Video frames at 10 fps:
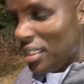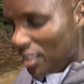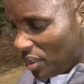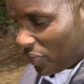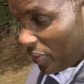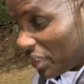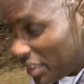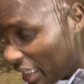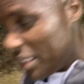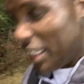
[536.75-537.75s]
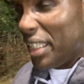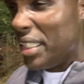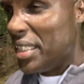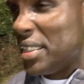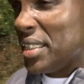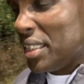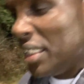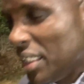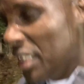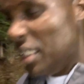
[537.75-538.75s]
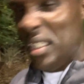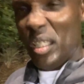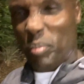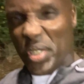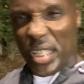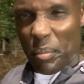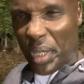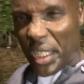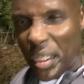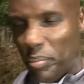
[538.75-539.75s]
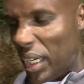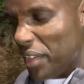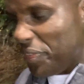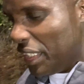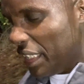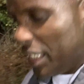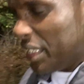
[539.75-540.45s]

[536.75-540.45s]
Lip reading: You feel the chest, You put some paraffin,